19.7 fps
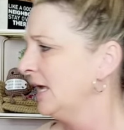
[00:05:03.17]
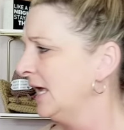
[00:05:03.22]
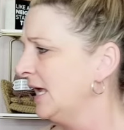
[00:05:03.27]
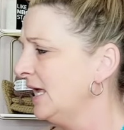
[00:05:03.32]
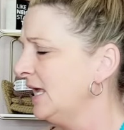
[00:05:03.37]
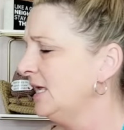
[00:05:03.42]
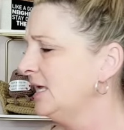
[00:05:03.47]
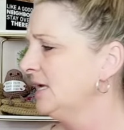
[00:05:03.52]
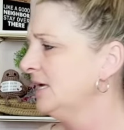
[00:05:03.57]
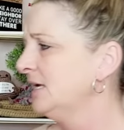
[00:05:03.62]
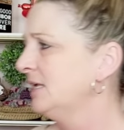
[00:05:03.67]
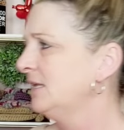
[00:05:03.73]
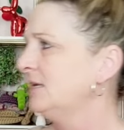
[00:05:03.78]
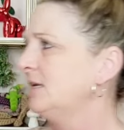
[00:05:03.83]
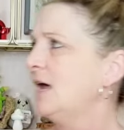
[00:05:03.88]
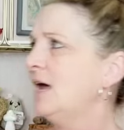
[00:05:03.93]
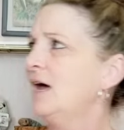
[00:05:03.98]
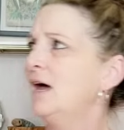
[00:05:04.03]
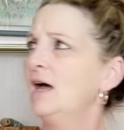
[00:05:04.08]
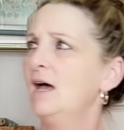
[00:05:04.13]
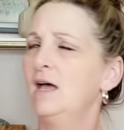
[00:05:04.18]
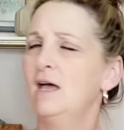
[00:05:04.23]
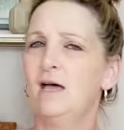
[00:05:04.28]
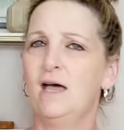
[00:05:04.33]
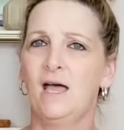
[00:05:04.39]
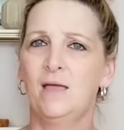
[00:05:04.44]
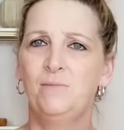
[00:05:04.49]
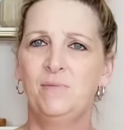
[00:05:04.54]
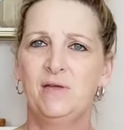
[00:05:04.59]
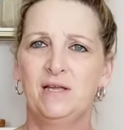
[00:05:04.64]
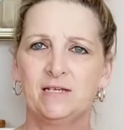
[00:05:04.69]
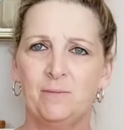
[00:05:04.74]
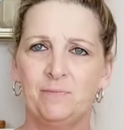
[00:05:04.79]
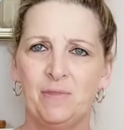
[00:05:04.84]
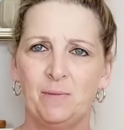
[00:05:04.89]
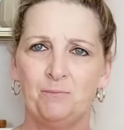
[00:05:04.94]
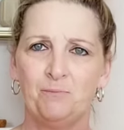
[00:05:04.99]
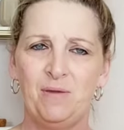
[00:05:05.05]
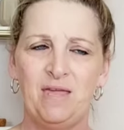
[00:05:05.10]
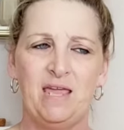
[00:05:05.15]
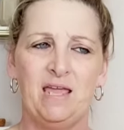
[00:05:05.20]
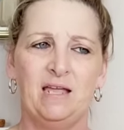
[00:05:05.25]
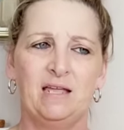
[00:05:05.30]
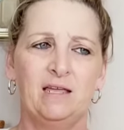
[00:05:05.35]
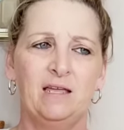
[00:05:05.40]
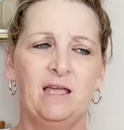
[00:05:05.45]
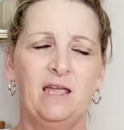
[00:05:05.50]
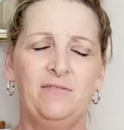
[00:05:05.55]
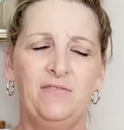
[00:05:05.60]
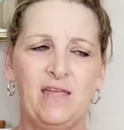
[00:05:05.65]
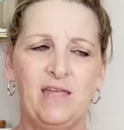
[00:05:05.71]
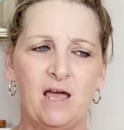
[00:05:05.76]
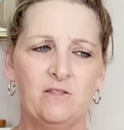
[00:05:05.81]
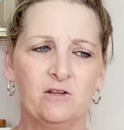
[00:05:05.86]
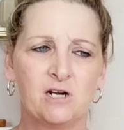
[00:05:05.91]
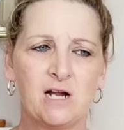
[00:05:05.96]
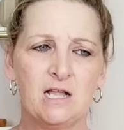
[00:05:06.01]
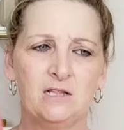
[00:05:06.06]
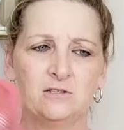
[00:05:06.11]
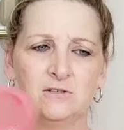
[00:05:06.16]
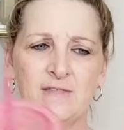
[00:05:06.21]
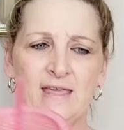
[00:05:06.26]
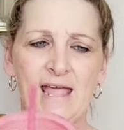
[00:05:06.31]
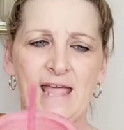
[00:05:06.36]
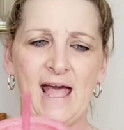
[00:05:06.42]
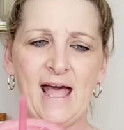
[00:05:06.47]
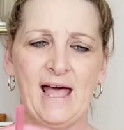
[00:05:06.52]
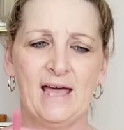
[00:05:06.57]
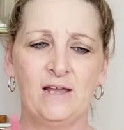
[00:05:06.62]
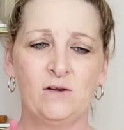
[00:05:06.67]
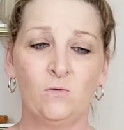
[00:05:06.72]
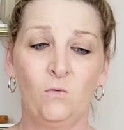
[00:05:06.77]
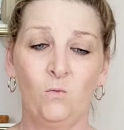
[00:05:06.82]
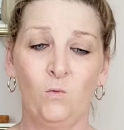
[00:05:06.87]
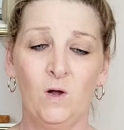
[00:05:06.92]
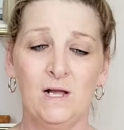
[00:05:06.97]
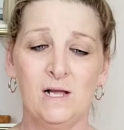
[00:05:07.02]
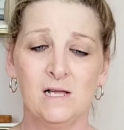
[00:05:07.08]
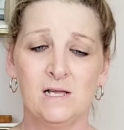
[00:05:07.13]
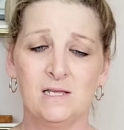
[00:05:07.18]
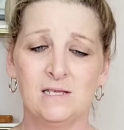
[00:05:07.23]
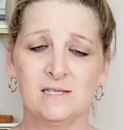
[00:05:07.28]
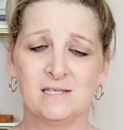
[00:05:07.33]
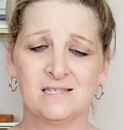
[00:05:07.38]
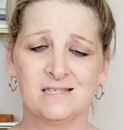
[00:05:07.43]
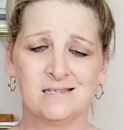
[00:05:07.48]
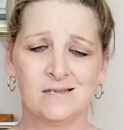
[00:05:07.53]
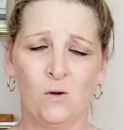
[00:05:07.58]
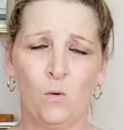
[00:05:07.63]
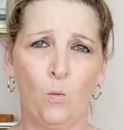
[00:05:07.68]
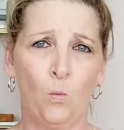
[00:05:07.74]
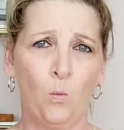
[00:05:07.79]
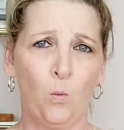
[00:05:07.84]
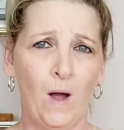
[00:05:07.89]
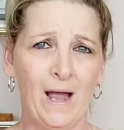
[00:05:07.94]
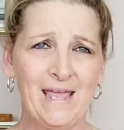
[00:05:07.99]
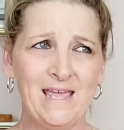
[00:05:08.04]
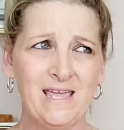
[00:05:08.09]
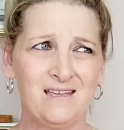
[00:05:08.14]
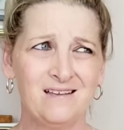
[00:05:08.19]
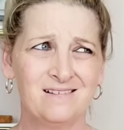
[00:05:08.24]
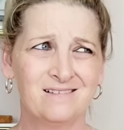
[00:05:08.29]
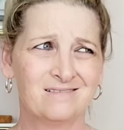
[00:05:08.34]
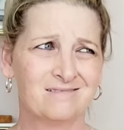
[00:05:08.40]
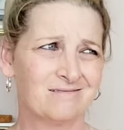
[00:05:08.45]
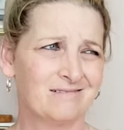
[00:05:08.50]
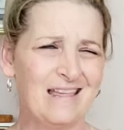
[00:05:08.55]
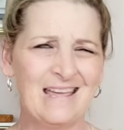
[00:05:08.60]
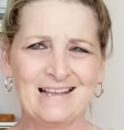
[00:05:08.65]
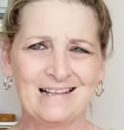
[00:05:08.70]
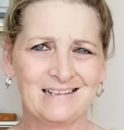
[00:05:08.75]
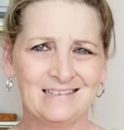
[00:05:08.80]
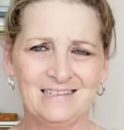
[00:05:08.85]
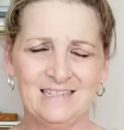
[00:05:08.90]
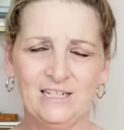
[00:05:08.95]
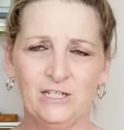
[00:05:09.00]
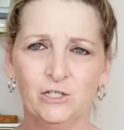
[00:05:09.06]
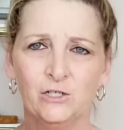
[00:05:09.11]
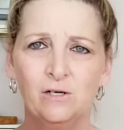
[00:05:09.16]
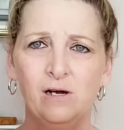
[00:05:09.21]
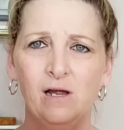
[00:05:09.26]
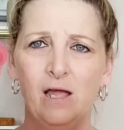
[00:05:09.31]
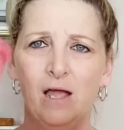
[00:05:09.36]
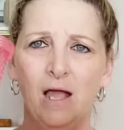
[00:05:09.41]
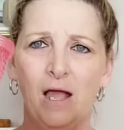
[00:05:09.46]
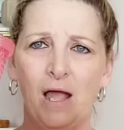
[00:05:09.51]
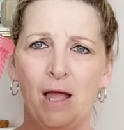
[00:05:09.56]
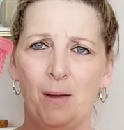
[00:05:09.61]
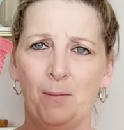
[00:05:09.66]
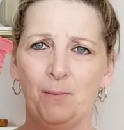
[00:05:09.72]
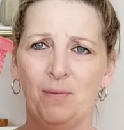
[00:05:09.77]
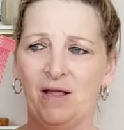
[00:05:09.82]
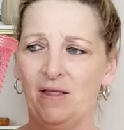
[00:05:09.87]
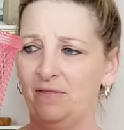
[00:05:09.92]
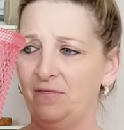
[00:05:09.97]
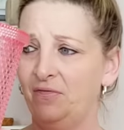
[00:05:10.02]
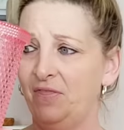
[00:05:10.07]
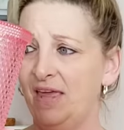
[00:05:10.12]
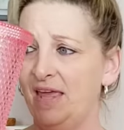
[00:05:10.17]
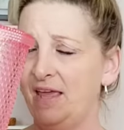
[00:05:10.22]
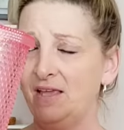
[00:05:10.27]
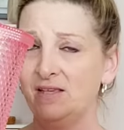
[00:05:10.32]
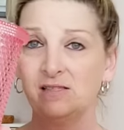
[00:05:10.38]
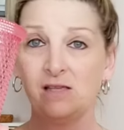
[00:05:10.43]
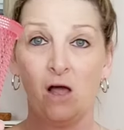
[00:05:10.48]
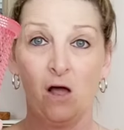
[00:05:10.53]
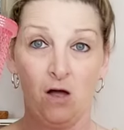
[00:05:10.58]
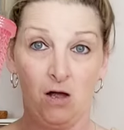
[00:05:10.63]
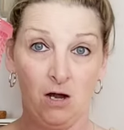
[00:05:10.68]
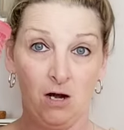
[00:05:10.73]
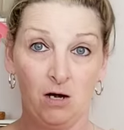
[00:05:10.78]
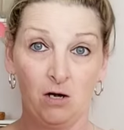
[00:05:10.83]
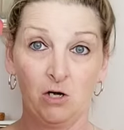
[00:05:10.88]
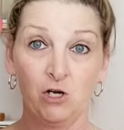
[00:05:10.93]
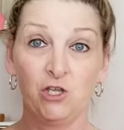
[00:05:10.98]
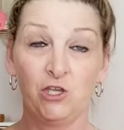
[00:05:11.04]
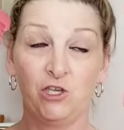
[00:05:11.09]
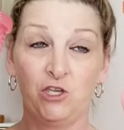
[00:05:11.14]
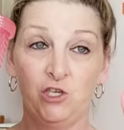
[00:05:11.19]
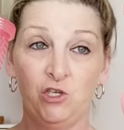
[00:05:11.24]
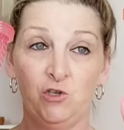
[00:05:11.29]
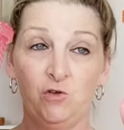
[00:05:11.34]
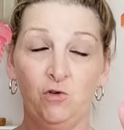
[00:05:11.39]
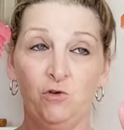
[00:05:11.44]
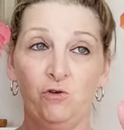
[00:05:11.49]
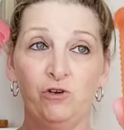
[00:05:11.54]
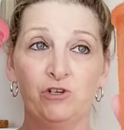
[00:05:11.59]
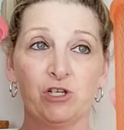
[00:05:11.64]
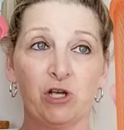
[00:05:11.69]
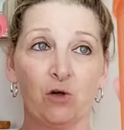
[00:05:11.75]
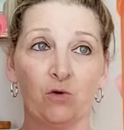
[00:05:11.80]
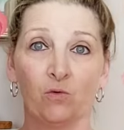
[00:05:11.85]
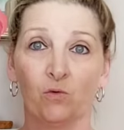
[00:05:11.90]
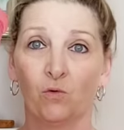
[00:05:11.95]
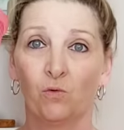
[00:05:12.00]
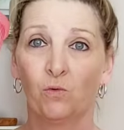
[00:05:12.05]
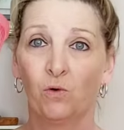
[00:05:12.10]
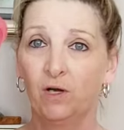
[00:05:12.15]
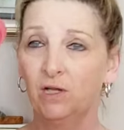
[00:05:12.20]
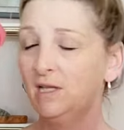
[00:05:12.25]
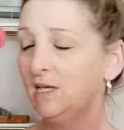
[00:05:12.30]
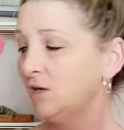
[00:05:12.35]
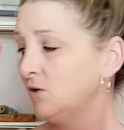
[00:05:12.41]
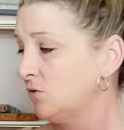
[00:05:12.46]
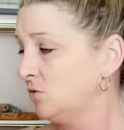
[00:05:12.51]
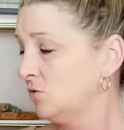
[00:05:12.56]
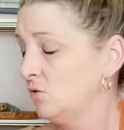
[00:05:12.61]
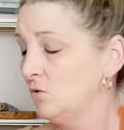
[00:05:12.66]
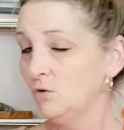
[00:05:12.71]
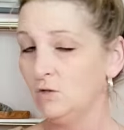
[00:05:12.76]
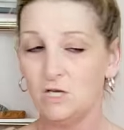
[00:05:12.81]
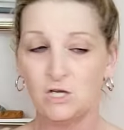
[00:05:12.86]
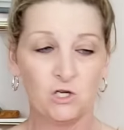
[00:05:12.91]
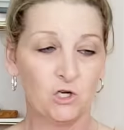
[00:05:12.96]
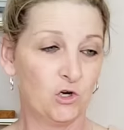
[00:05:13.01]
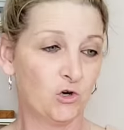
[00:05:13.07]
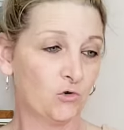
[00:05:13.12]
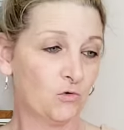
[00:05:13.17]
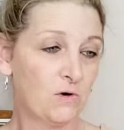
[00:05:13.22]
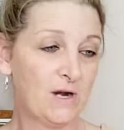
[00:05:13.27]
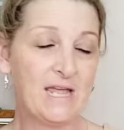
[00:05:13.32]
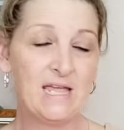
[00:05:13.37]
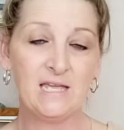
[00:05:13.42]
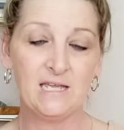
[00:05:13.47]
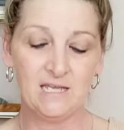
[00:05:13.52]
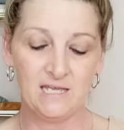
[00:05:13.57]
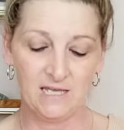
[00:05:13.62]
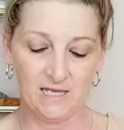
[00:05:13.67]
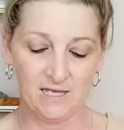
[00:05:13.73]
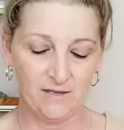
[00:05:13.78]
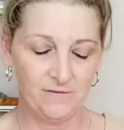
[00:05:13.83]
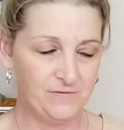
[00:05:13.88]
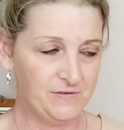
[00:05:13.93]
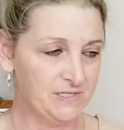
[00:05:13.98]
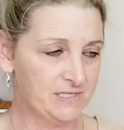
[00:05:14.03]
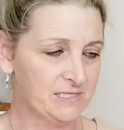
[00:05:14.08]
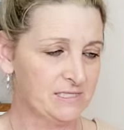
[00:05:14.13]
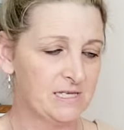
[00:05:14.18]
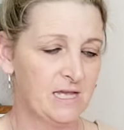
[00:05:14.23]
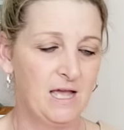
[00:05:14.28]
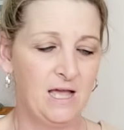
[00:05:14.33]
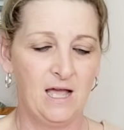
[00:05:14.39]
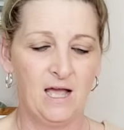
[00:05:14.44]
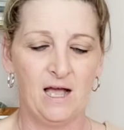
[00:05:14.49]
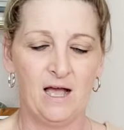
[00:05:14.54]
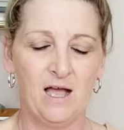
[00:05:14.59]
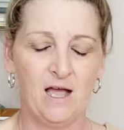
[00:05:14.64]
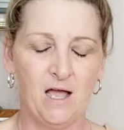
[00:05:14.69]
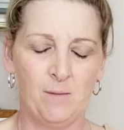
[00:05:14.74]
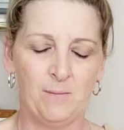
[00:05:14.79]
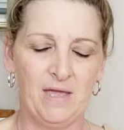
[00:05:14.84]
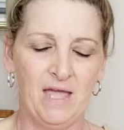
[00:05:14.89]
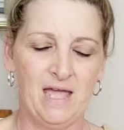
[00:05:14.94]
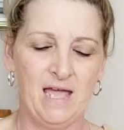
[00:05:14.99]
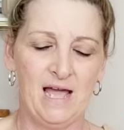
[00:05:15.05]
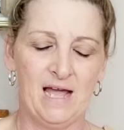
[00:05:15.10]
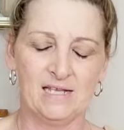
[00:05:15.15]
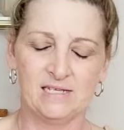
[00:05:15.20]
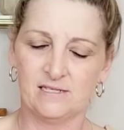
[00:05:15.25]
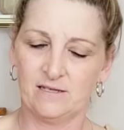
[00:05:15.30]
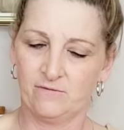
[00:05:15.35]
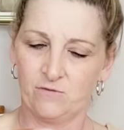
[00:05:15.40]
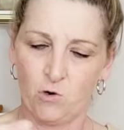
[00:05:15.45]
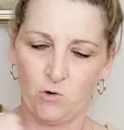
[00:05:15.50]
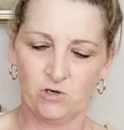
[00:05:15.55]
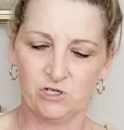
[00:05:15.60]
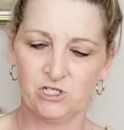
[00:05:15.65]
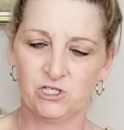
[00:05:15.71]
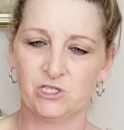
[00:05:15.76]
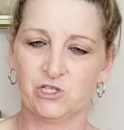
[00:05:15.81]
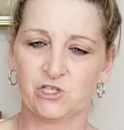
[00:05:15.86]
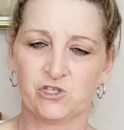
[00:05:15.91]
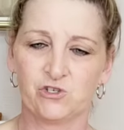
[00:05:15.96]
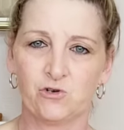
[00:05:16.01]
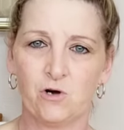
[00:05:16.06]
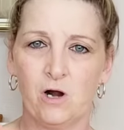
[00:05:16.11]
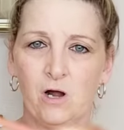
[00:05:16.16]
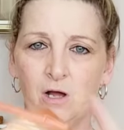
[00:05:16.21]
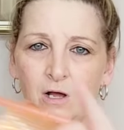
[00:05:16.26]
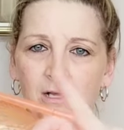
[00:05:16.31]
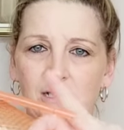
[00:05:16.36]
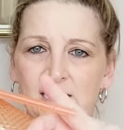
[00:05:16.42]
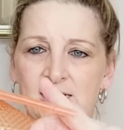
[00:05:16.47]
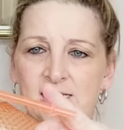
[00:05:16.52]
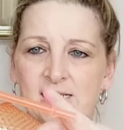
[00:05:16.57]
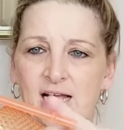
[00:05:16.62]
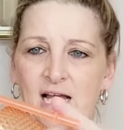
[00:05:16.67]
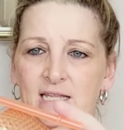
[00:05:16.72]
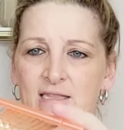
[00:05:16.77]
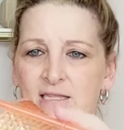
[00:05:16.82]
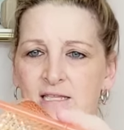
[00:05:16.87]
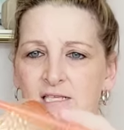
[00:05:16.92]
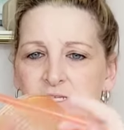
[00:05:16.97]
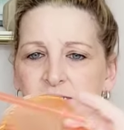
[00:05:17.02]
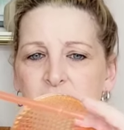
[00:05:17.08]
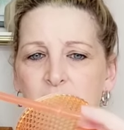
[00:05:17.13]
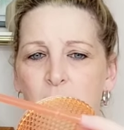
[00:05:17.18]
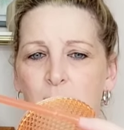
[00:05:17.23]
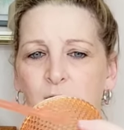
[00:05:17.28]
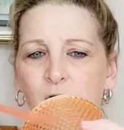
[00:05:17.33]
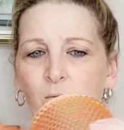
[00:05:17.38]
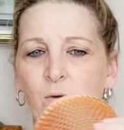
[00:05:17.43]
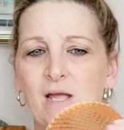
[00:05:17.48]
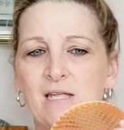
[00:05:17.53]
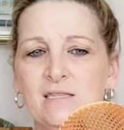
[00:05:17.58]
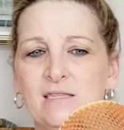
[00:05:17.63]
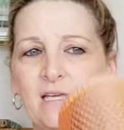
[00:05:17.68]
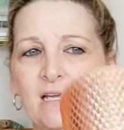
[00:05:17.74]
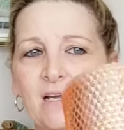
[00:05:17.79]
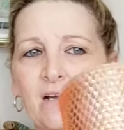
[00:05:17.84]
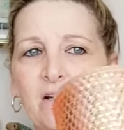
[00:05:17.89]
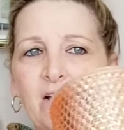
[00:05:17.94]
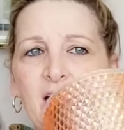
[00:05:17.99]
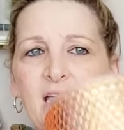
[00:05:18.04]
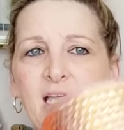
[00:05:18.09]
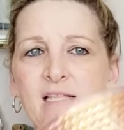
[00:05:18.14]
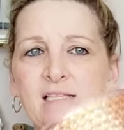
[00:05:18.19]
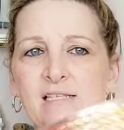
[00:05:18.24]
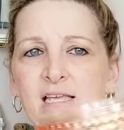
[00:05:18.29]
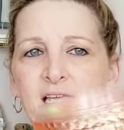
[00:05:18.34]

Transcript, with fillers: and I picked up the pink. And the other color they had was white, or like clear. But these are huge, really cool, great gifts. Um, it has, of course, the straw. It's got the stopper right there. It's